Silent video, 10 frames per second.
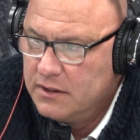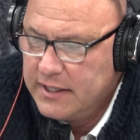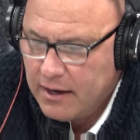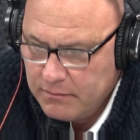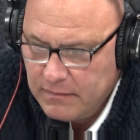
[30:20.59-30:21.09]

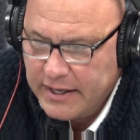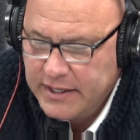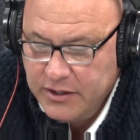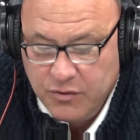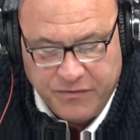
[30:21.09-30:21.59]
Yep, I
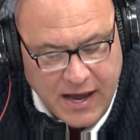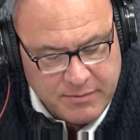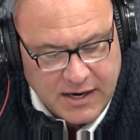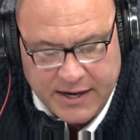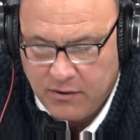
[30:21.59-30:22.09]
can do
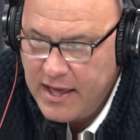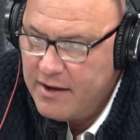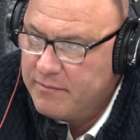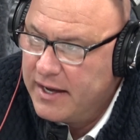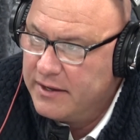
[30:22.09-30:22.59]
fiber. I don't
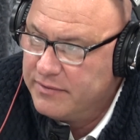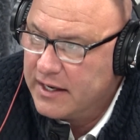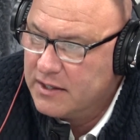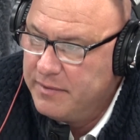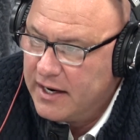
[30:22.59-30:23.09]
have
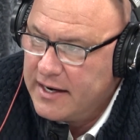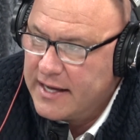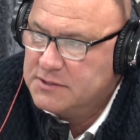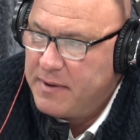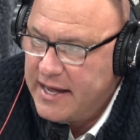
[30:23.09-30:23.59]
that could be our
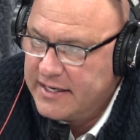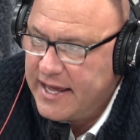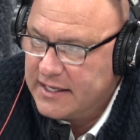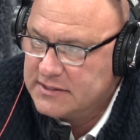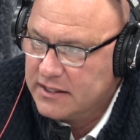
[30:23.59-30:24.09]
next
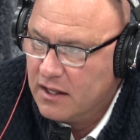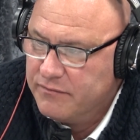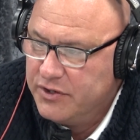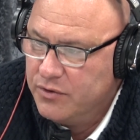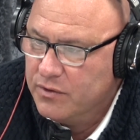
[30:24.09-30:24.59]
podcast. I'd love
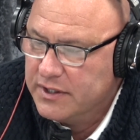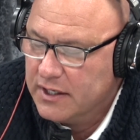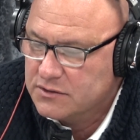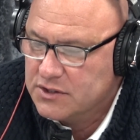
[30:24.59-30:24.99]
to do, you know,